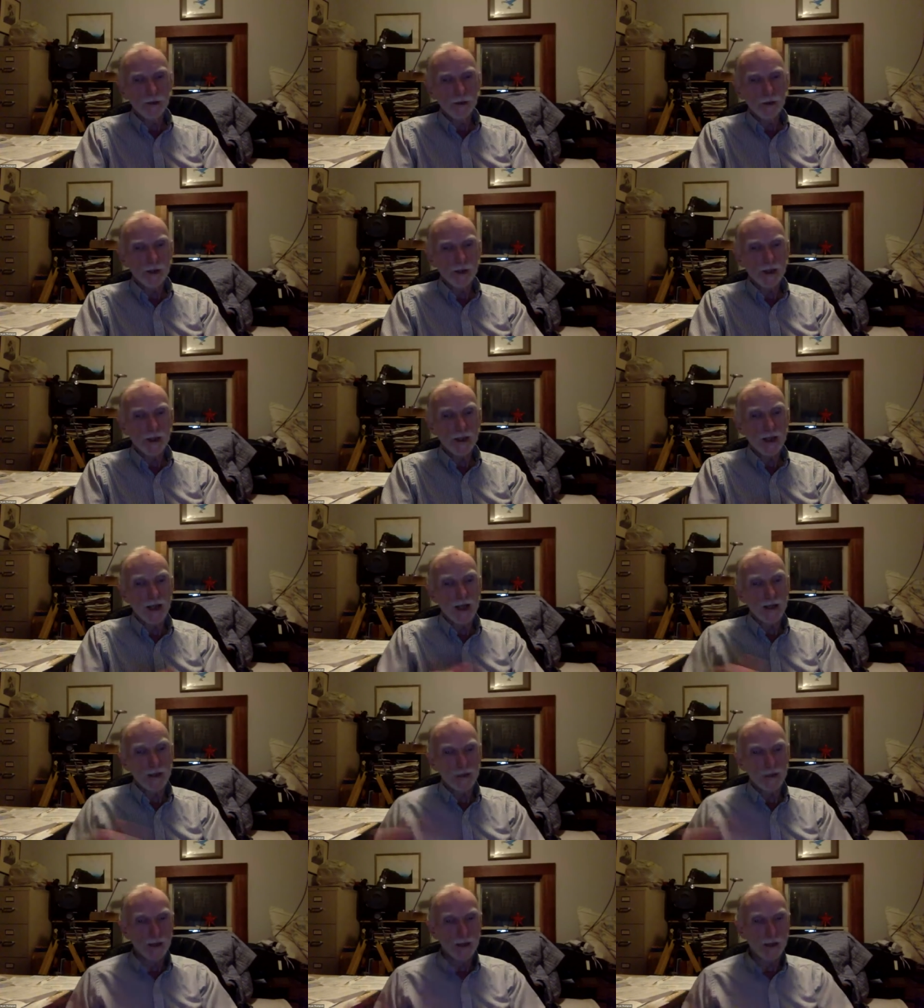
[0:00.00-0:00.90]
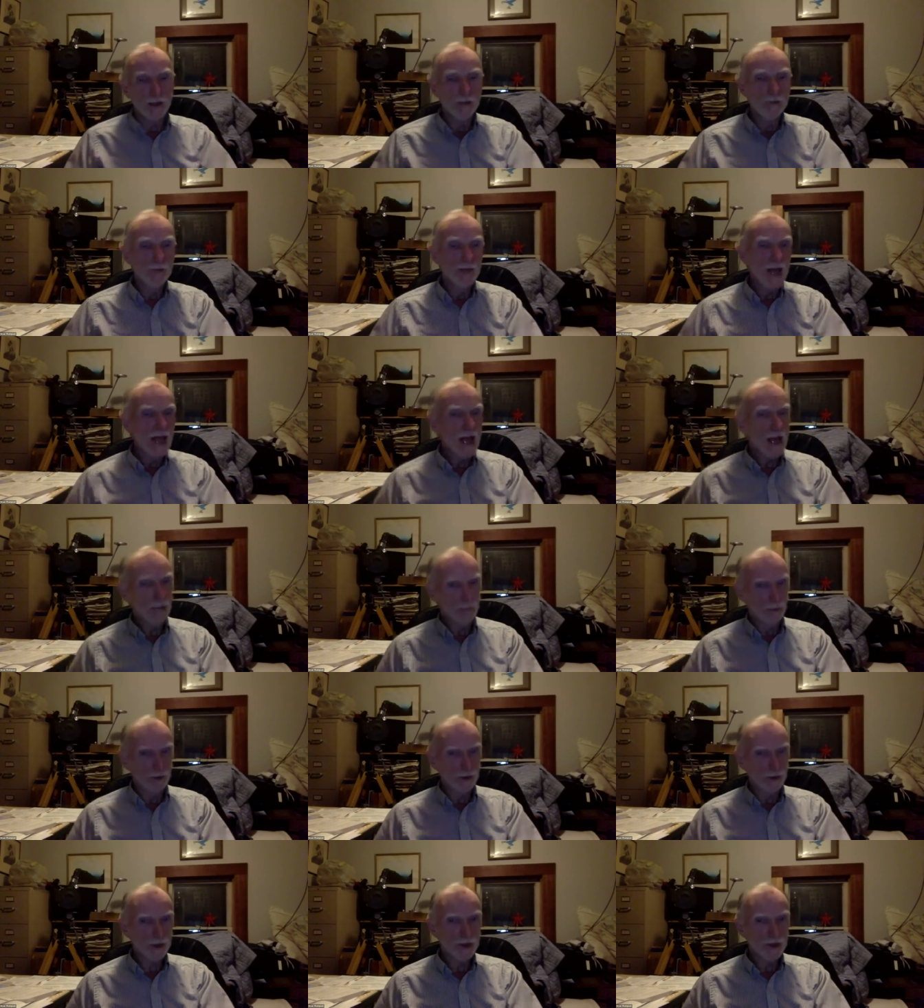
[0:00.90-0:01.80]
looking at the
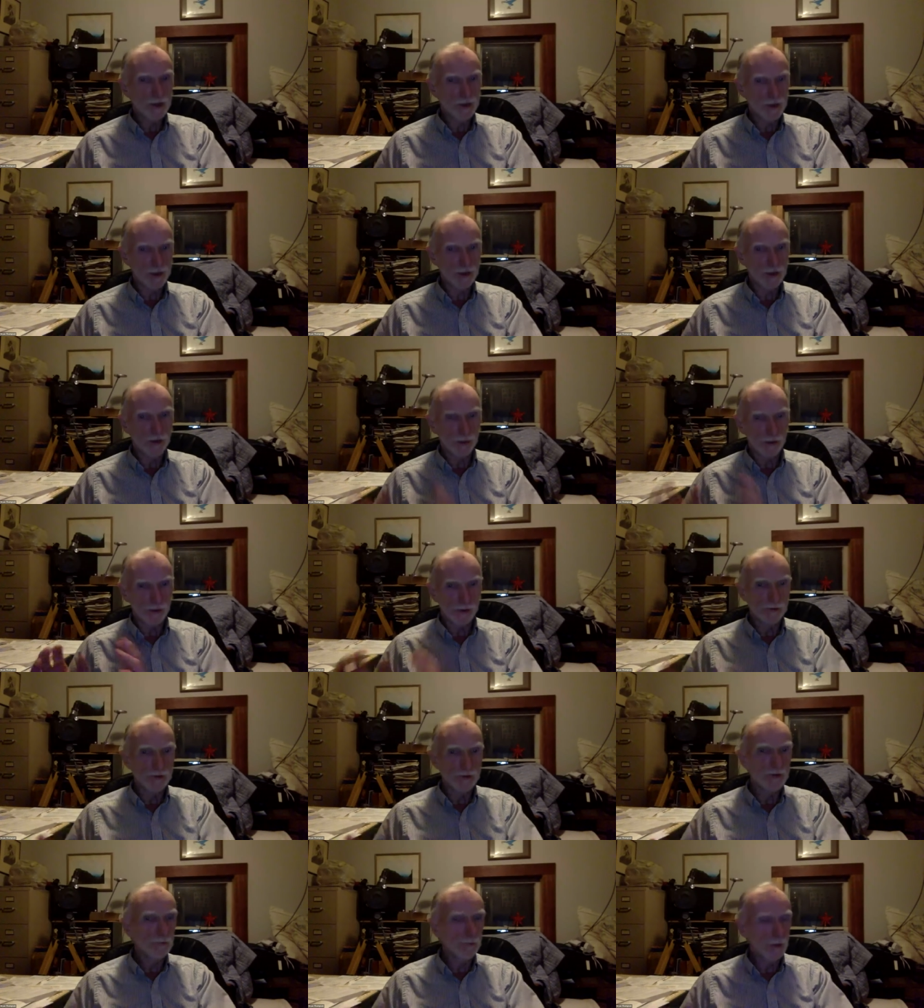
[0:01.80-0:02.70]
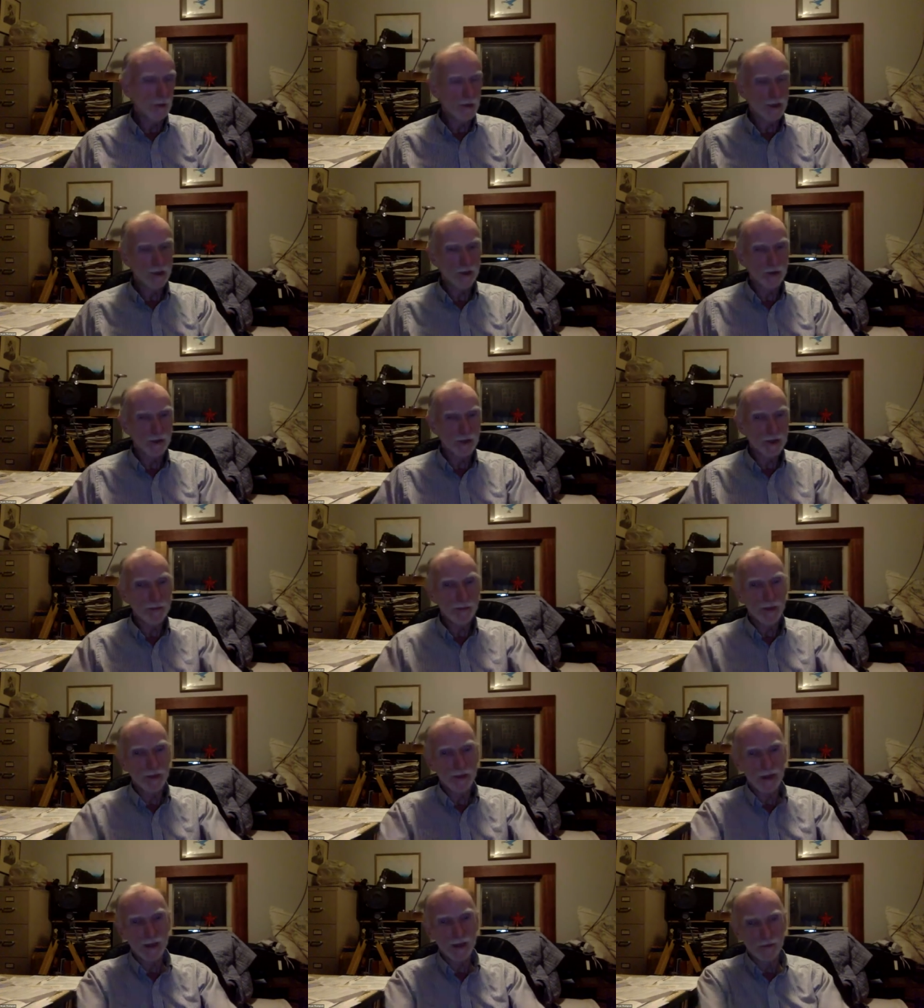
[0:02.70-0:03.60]
abolitionist era when Garrett
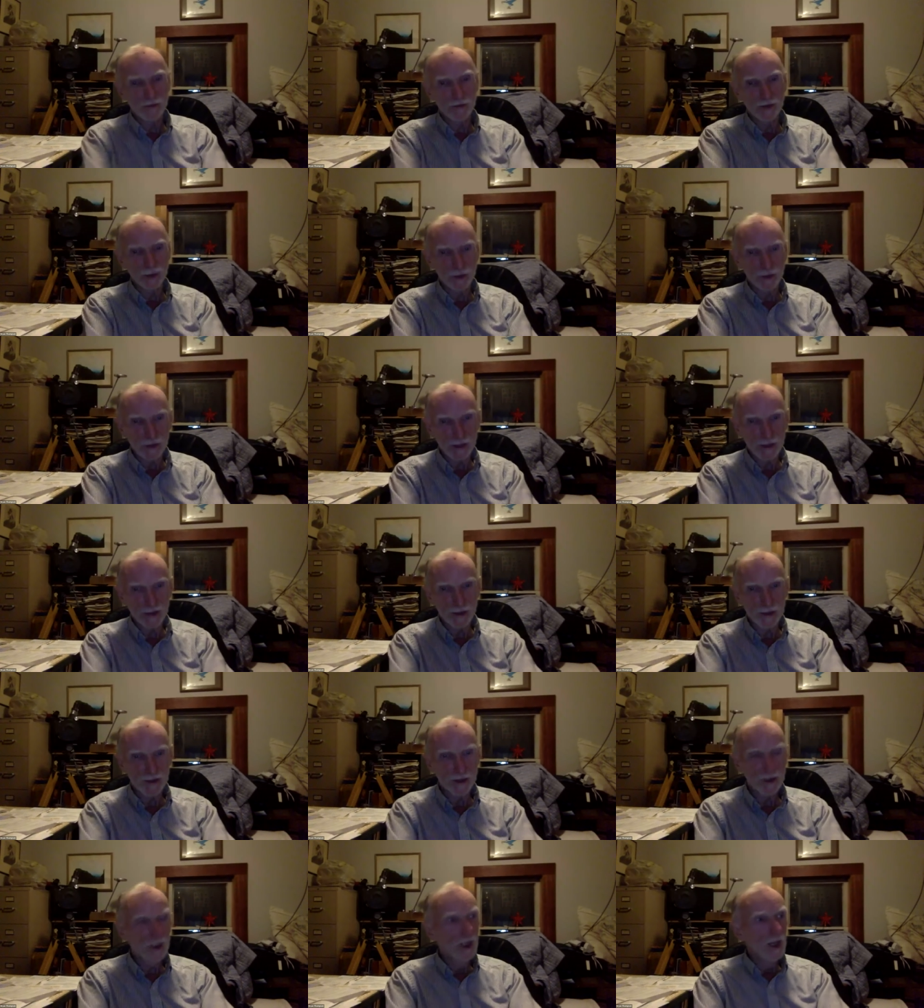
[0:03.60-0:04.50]
Smith gave the land.